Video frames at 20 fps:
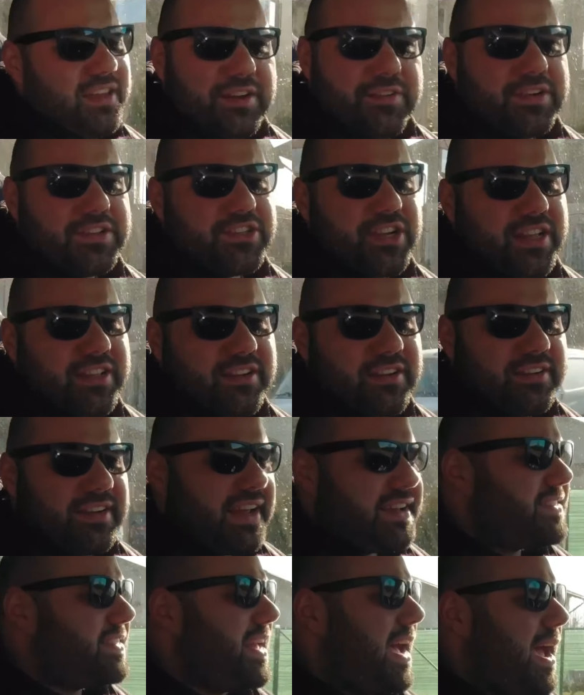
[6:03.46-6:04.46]
hear each other
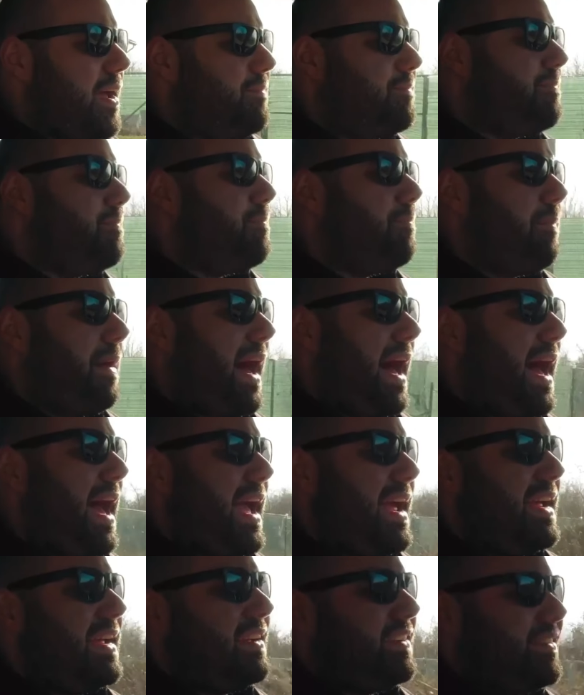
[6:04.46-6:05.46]
next time.
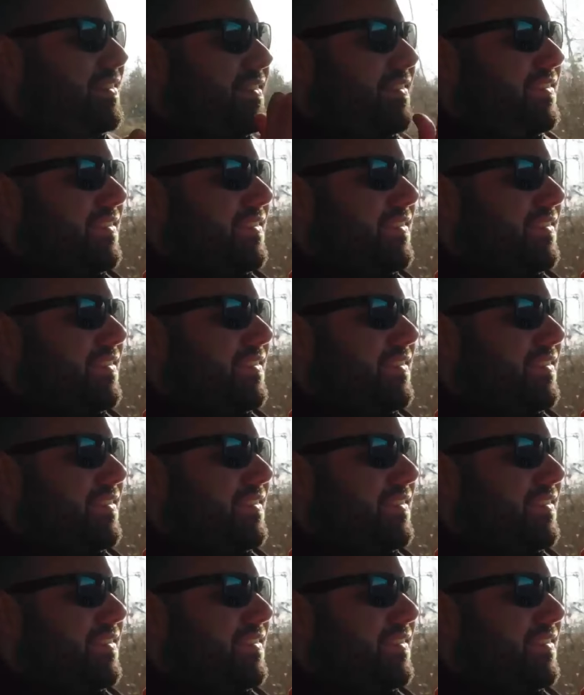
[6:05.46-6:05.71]
Bye!